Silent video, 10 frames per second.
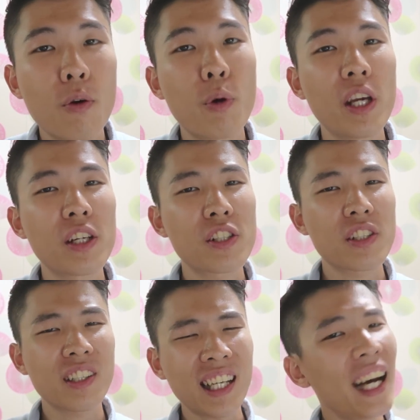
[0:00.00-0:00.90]

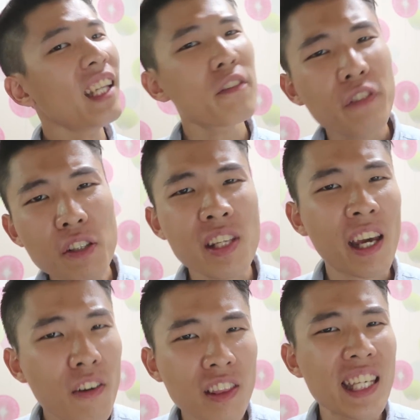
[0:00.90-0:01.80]
which kind of feels
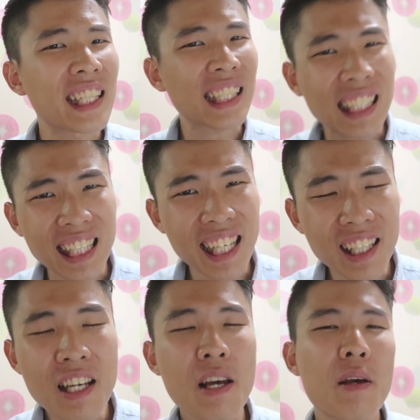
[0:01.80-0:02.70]
healthy and
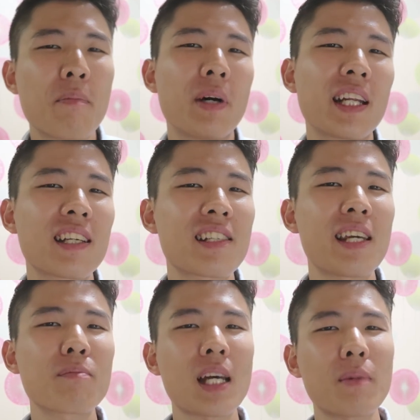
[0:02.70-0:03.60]
clean, but at the
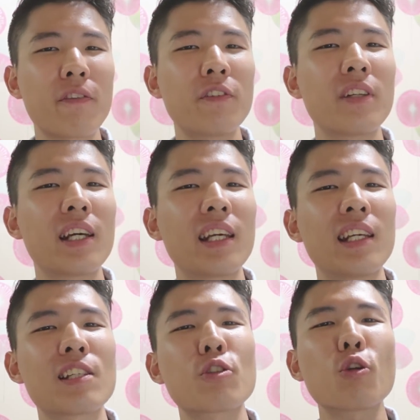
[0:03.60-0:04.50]
same time I feel that it
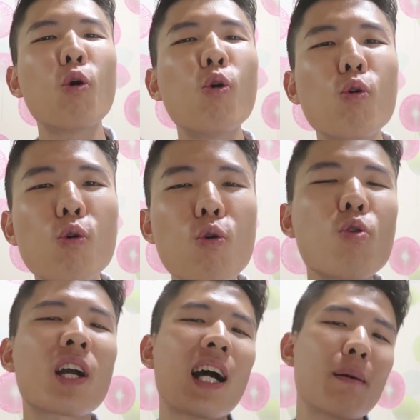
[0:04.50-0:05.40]
is too
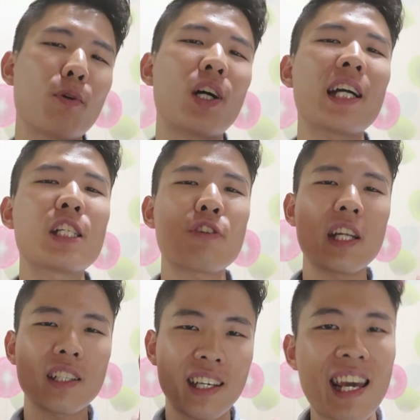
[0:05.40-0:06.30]

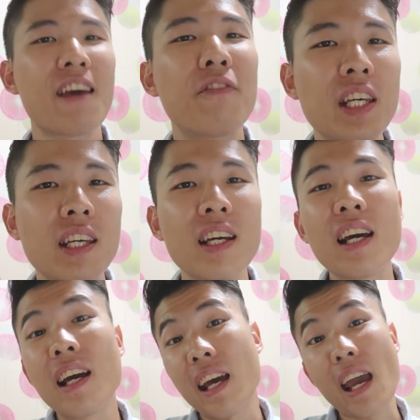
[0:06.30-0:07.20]
carbohydrate heavy.
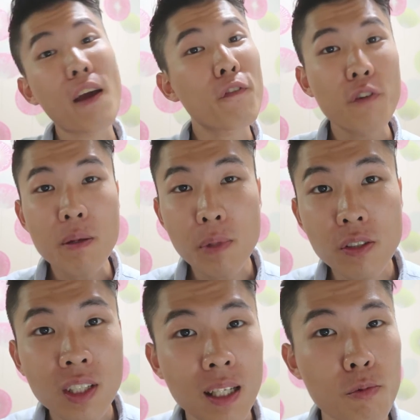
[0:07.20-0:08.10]
Every
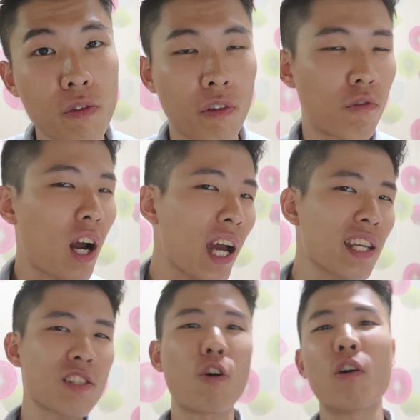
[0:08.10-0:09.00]
meal comes with
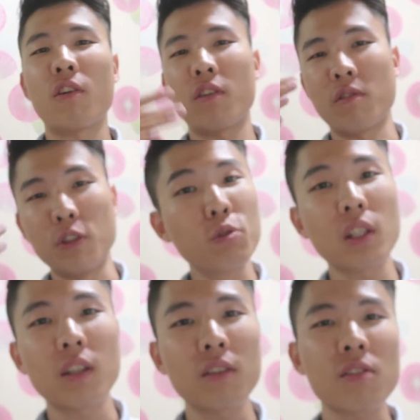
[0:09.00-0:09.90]
rice or
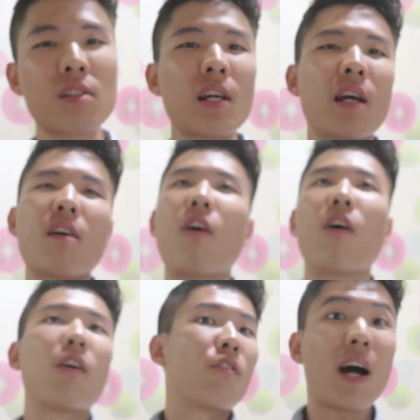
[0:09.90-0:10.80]
noodles
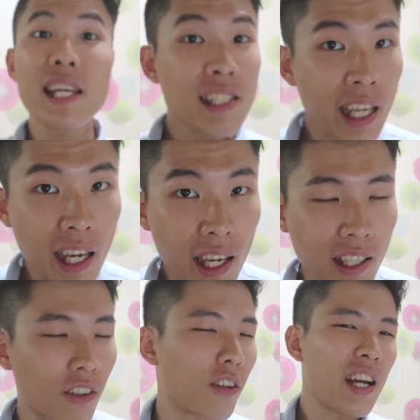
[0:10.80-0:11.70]
or rice
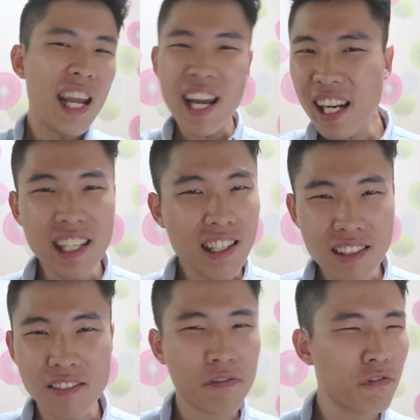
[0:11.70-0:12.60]
cake or
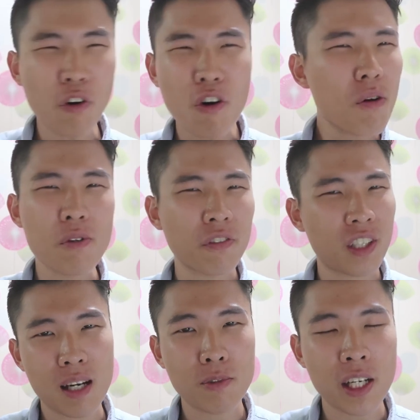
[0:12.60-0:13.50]
any form of
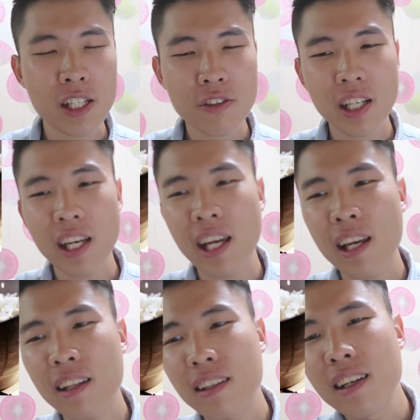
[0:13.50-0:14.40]
carbohydrate,
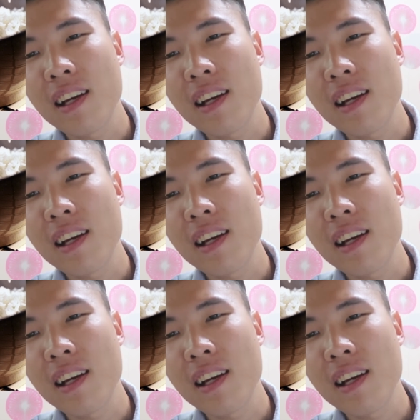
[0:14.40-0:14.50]
and